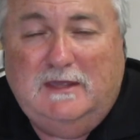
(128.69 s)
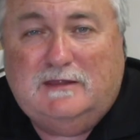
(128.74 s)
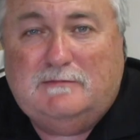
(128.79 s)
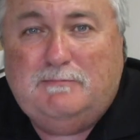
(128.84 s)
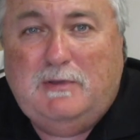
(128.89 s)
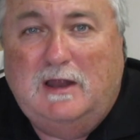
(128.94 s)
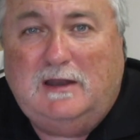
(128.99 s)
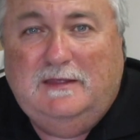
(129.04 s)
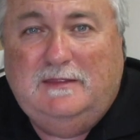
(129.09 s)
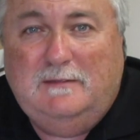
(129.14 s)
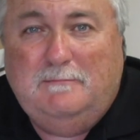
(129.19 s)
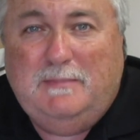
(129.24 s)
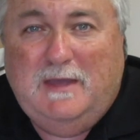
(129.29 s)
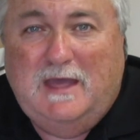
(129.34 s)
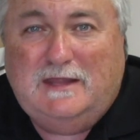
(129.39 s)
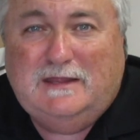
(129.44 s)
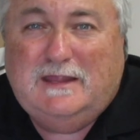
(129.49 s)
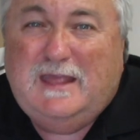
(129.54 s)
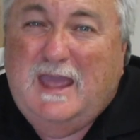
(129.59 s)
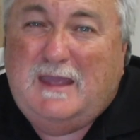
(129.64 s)
it's probably the
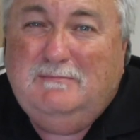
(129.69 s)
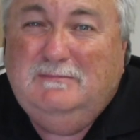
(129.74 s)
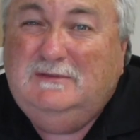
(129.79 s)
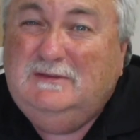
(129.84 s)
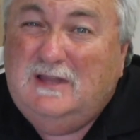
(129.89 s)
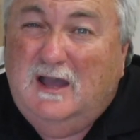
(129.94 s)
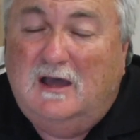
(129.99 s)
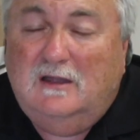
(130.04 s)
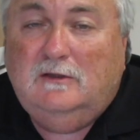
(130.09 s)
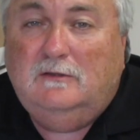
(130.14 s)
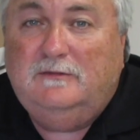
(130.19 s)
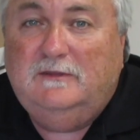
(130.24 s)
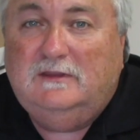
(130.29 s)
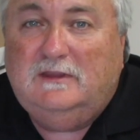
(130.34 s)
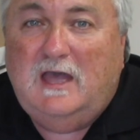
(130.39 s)
best game done on the